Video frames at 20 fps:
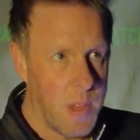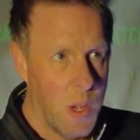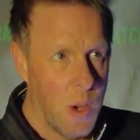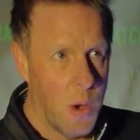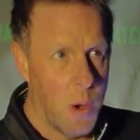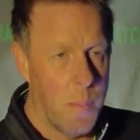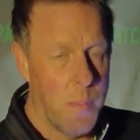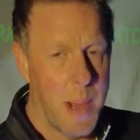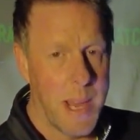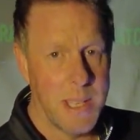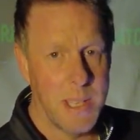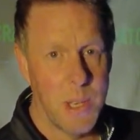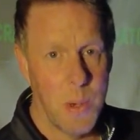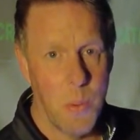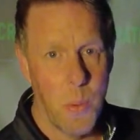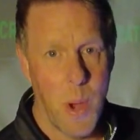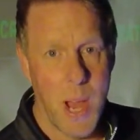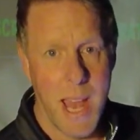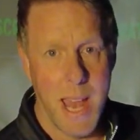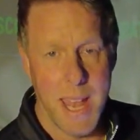or better
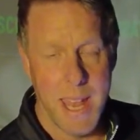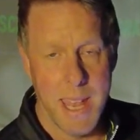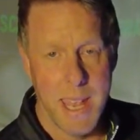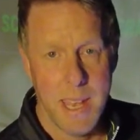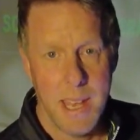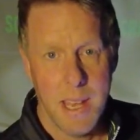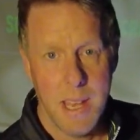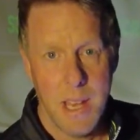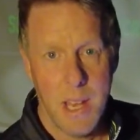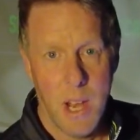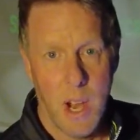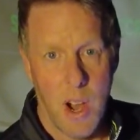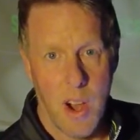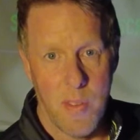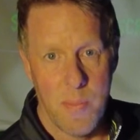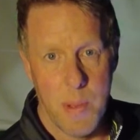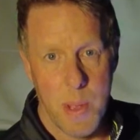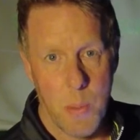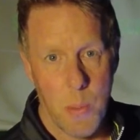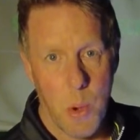way
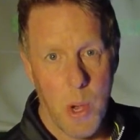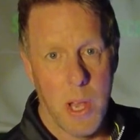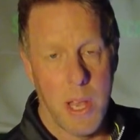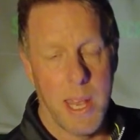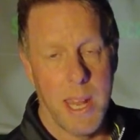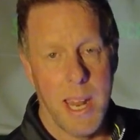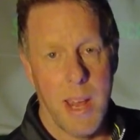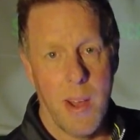of me working